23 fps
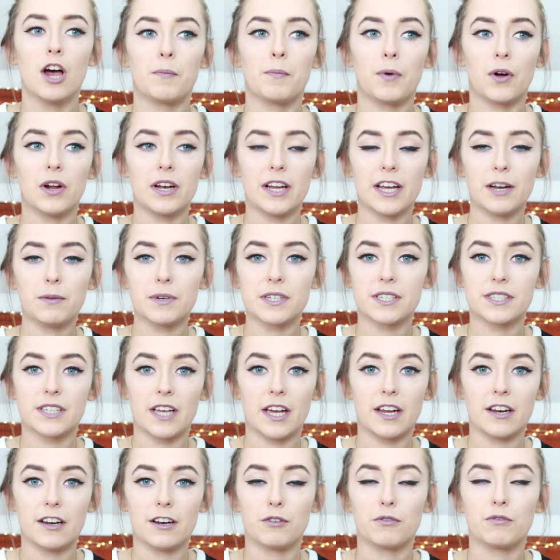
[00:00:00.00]
Berlin, we
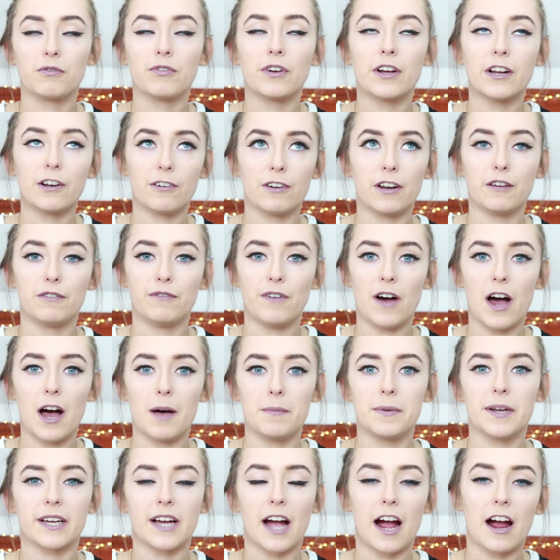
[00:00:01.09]
stayed in a really, really
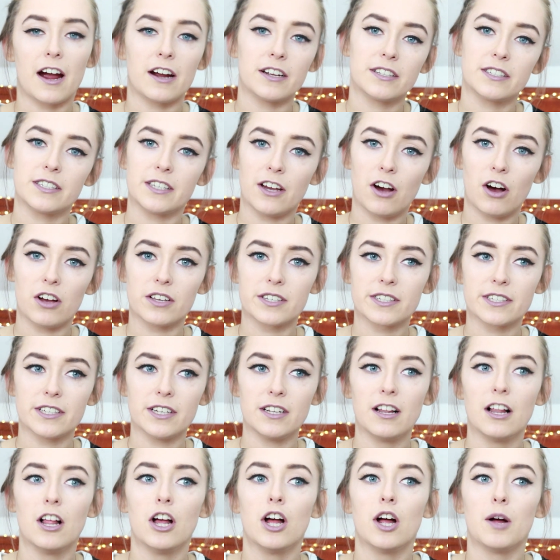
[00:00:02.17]
fab, like, artsy
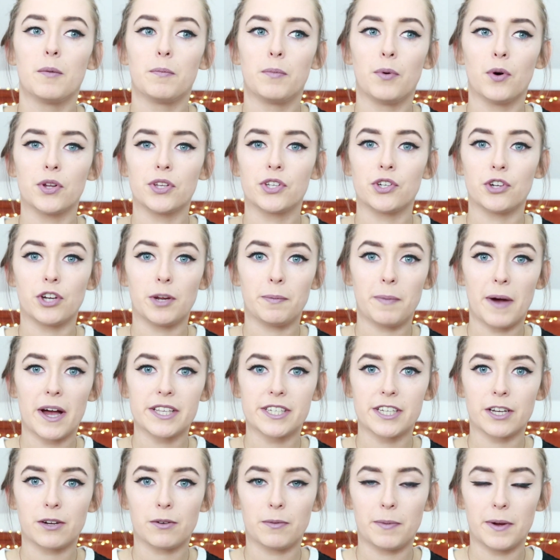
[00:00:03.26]
hostel, but the only
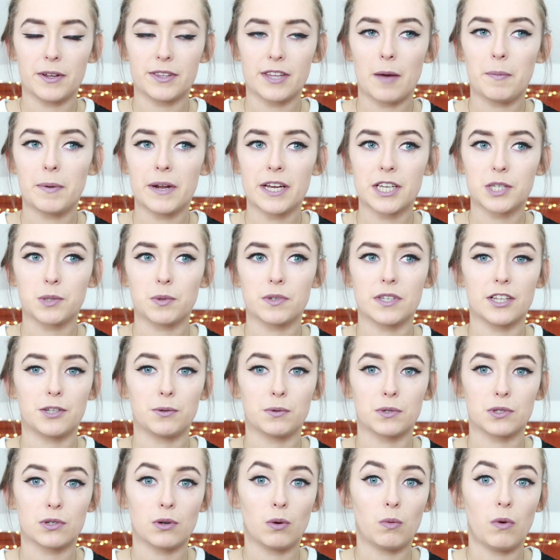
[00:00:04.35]
bad thing about that place was that there
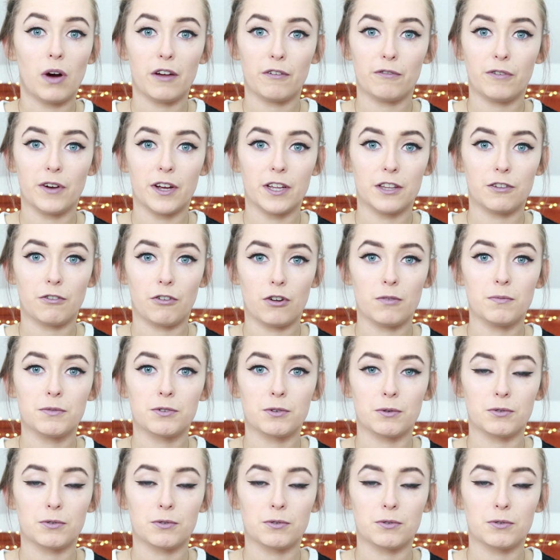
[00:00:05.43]
was no Wi-Fi in the rooms.